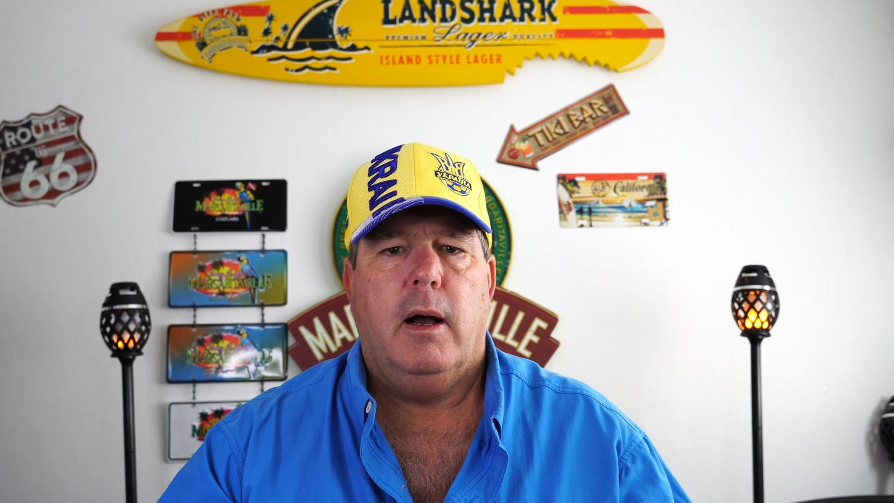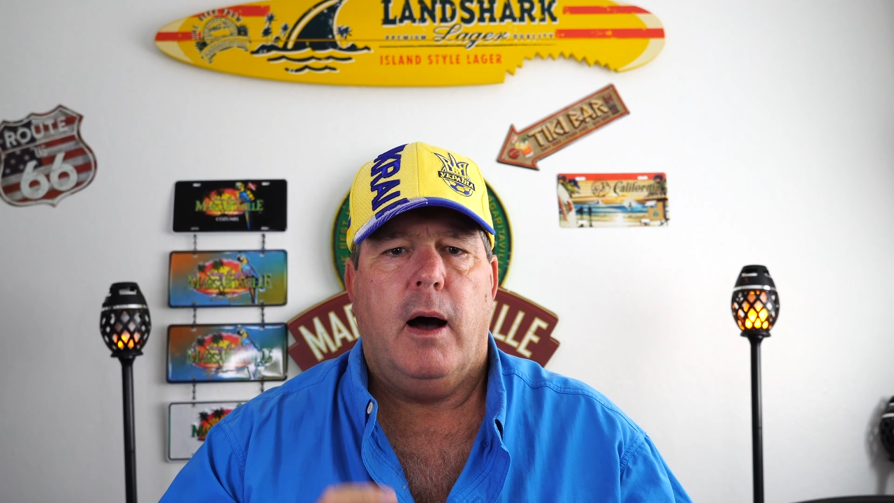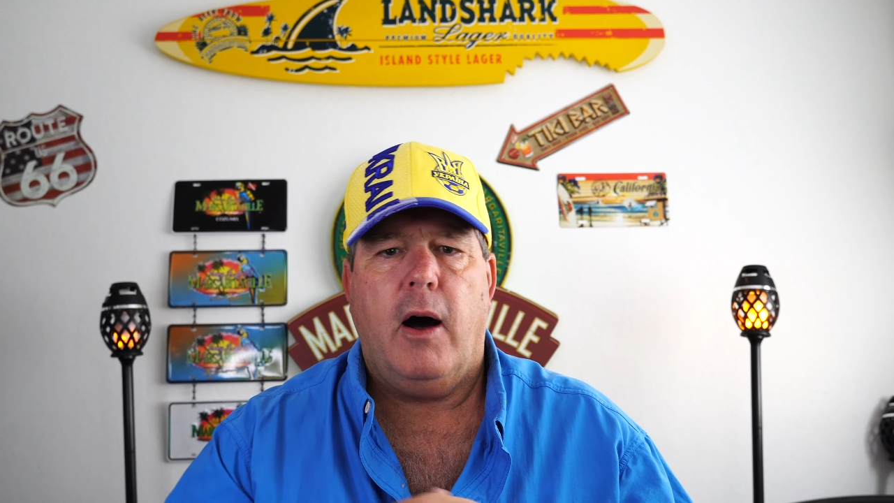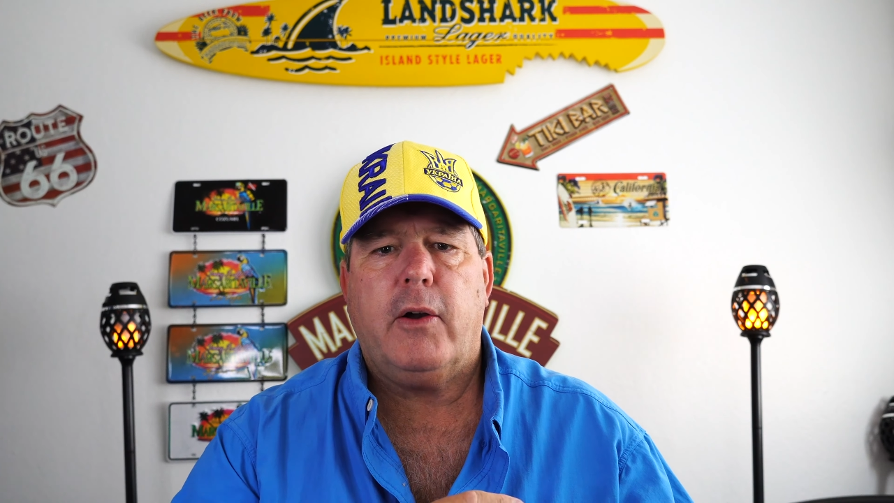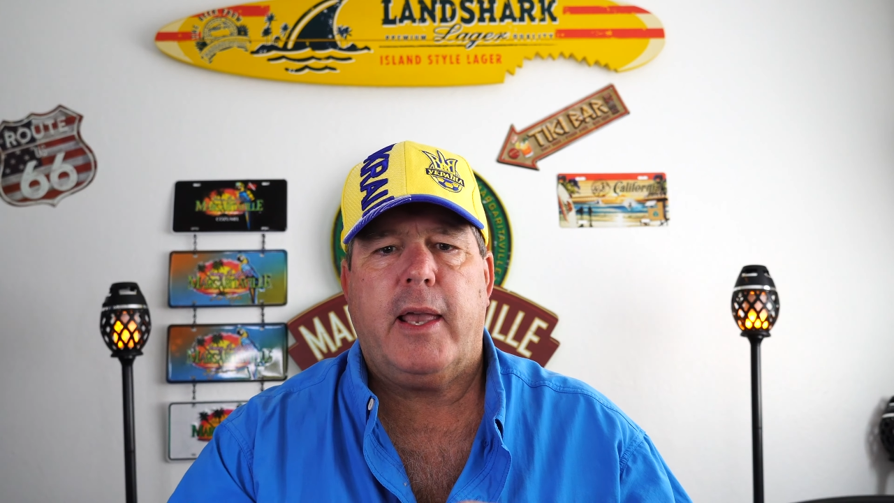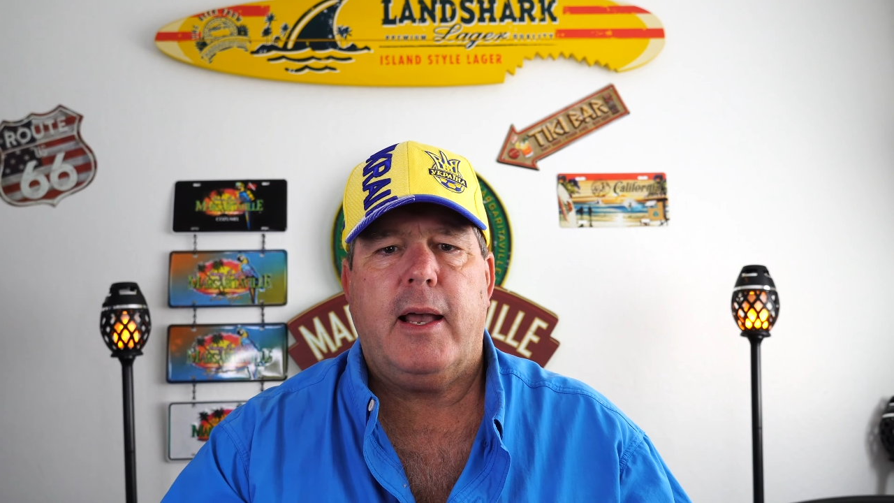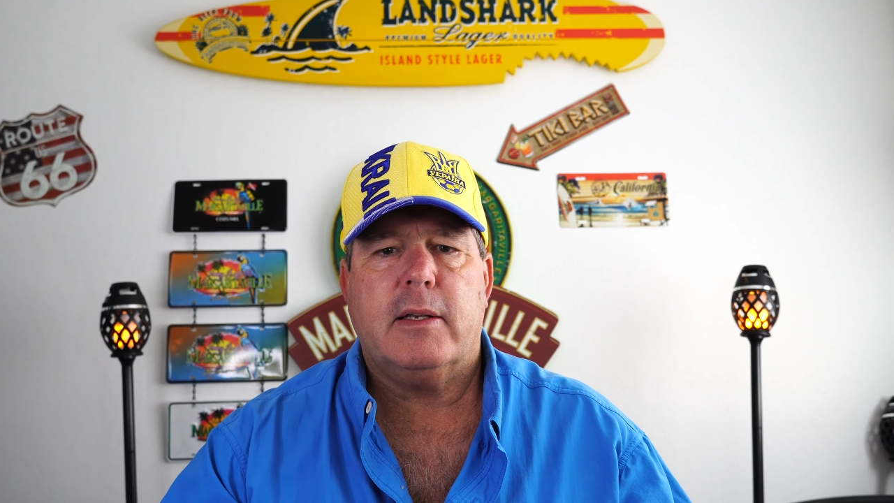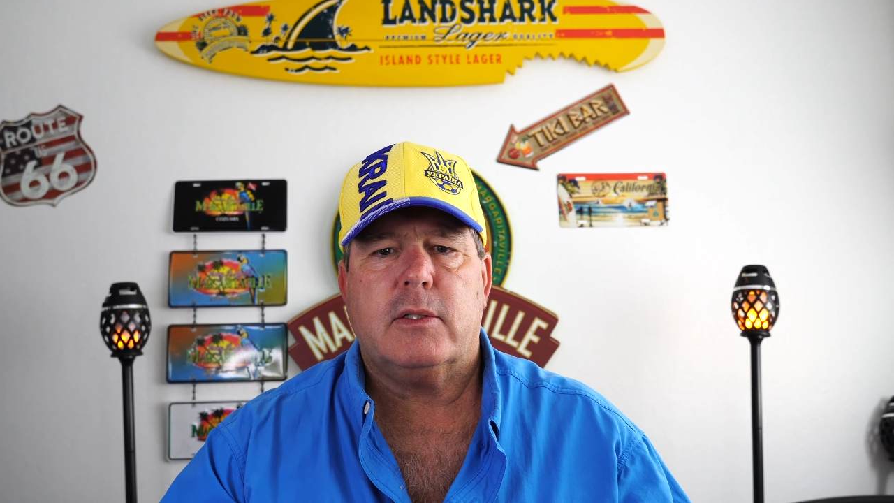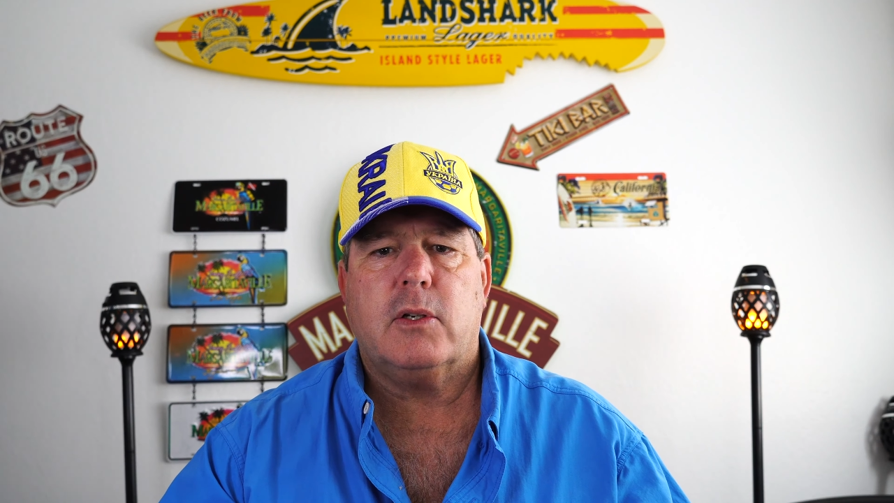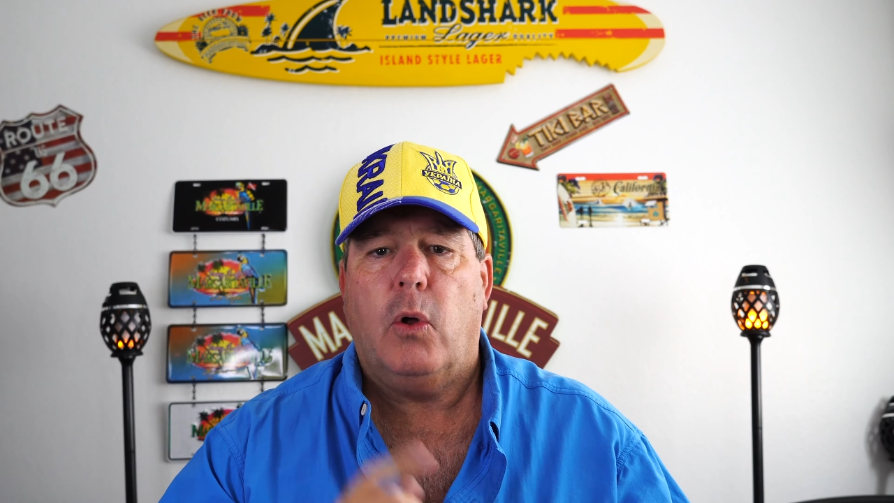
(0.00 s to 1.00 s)
All
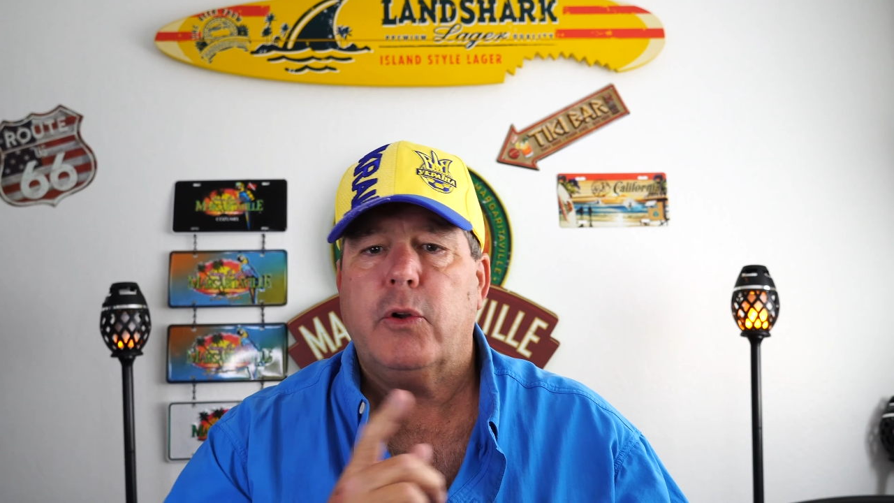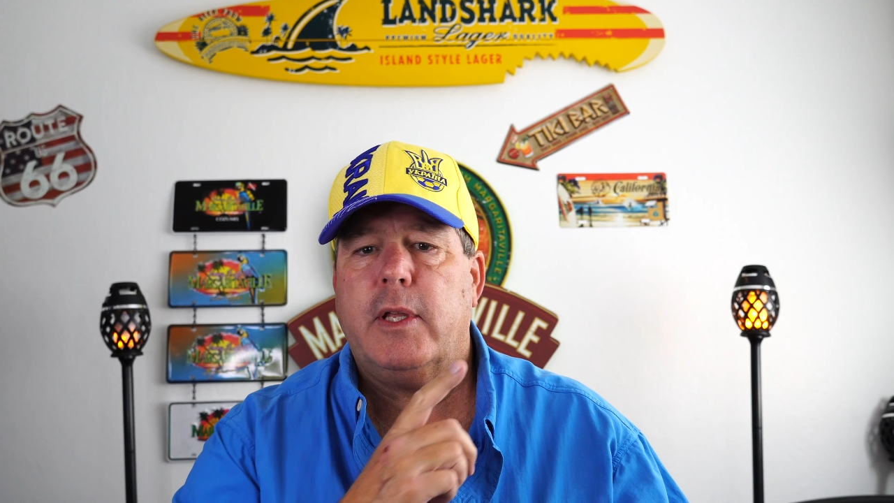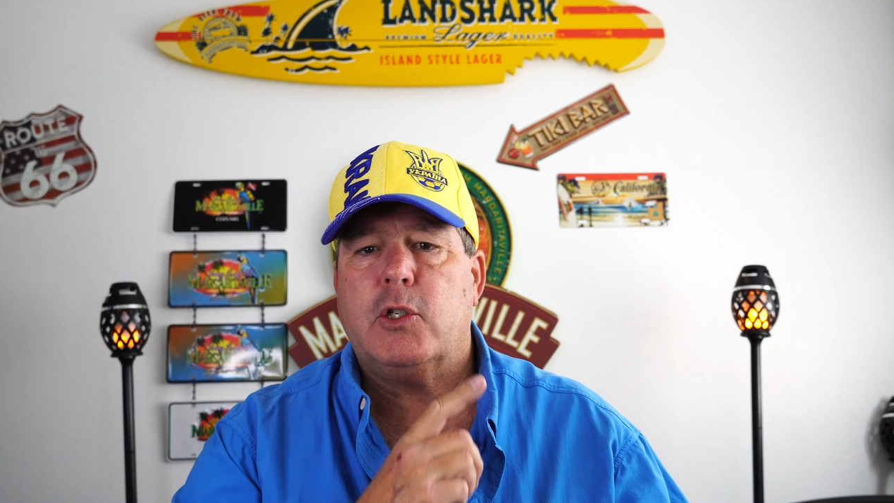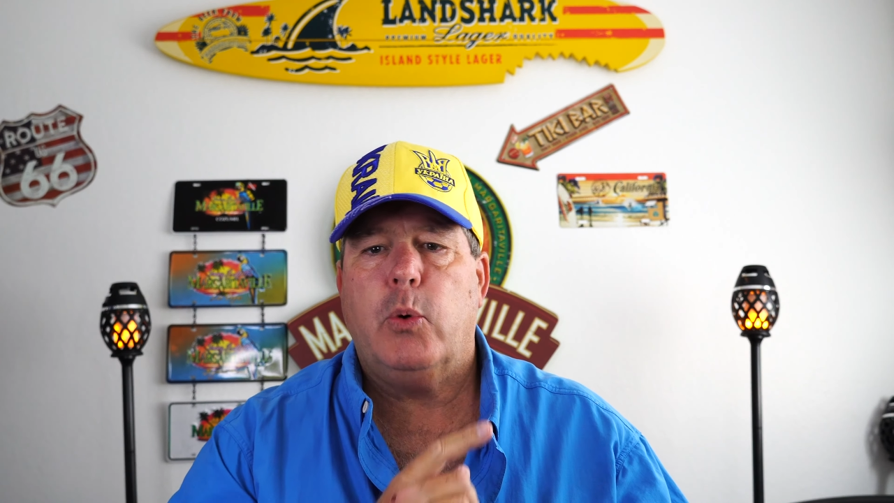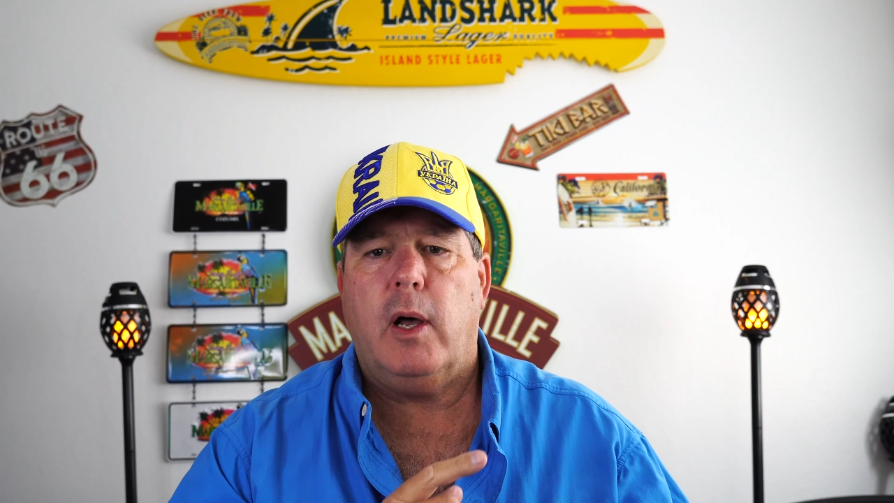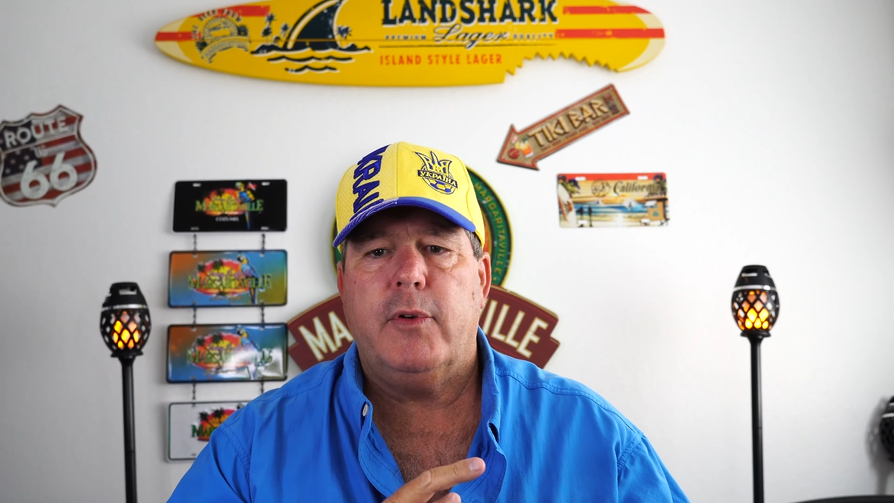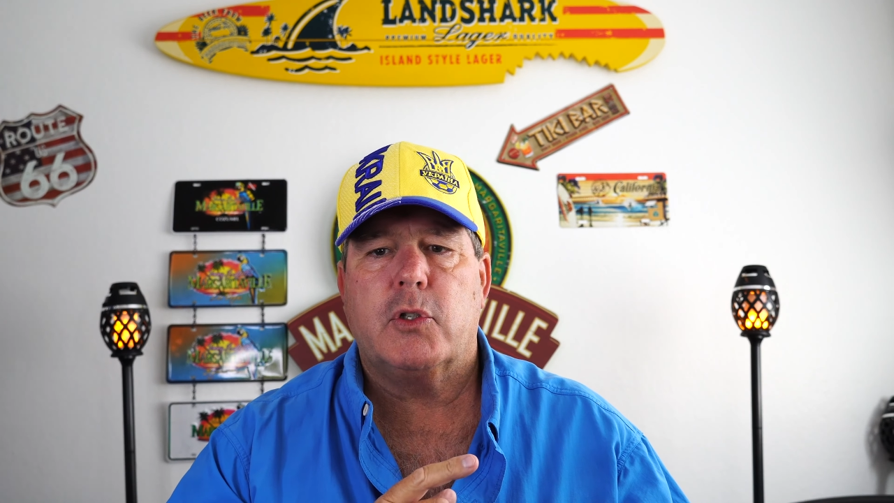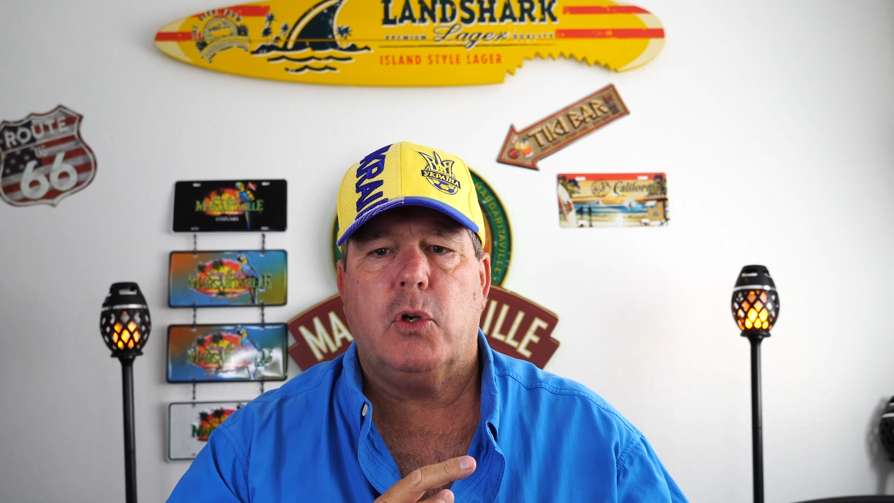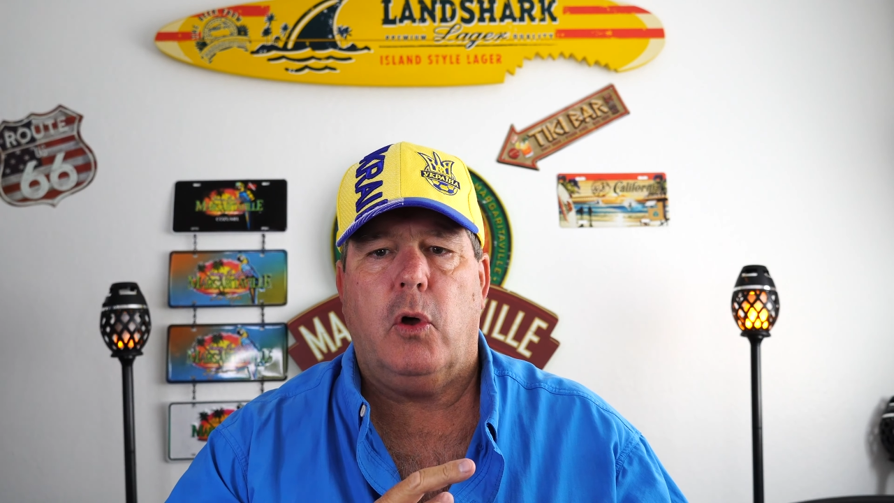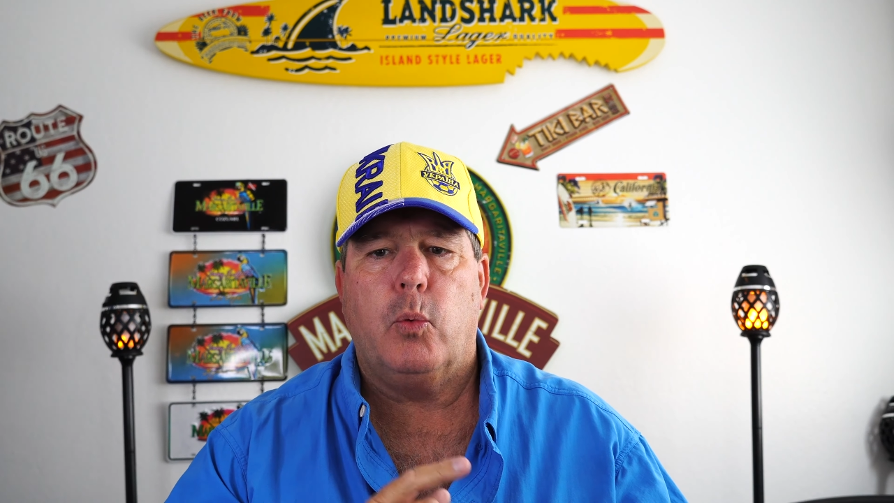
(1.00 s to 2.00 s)
guests older than 12
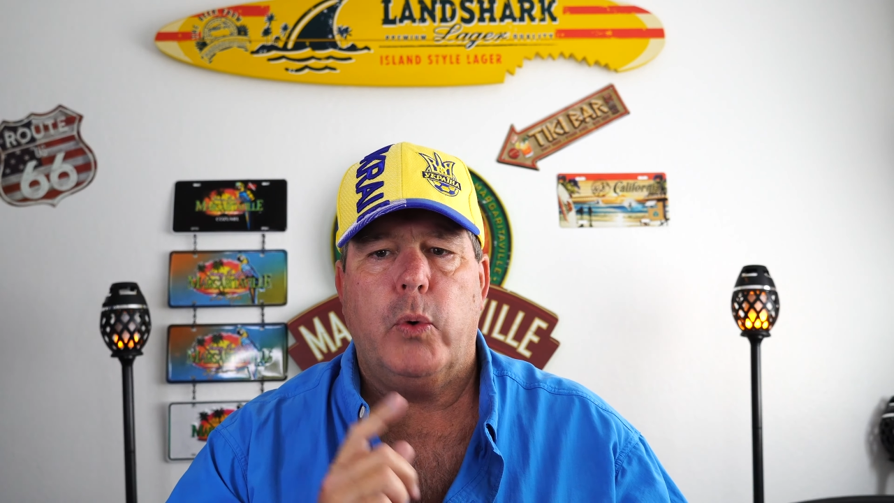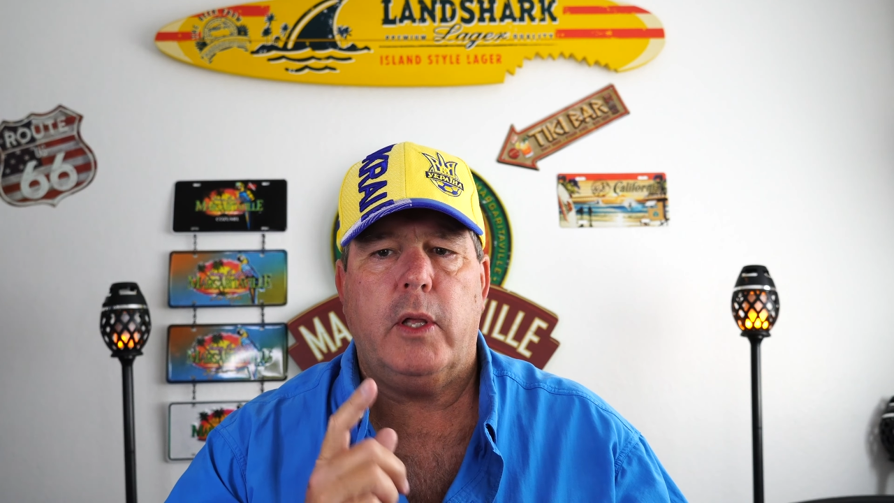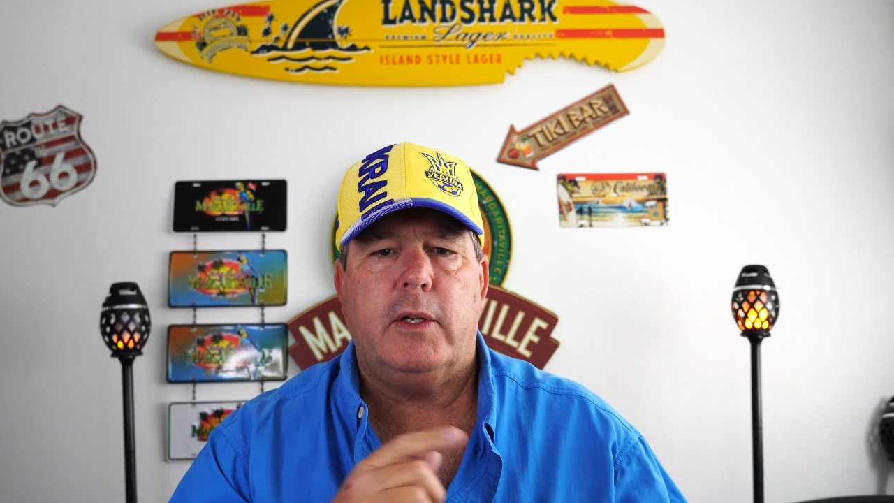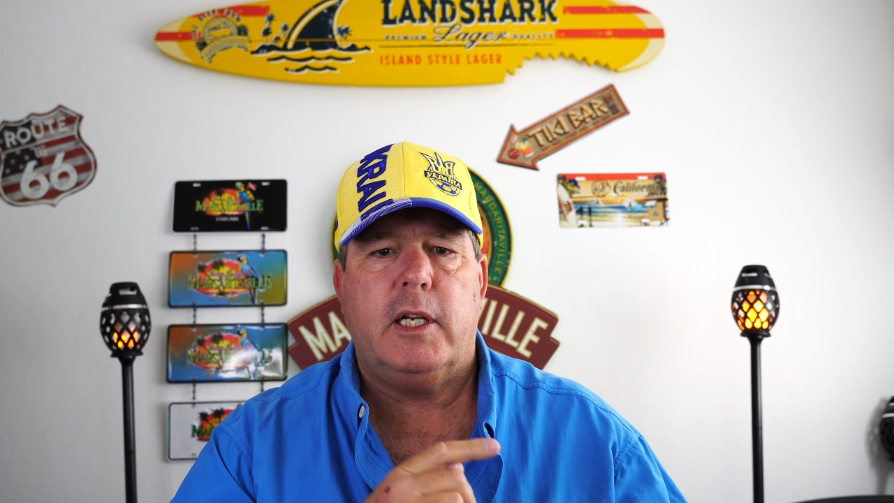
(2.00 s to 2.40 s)
years old will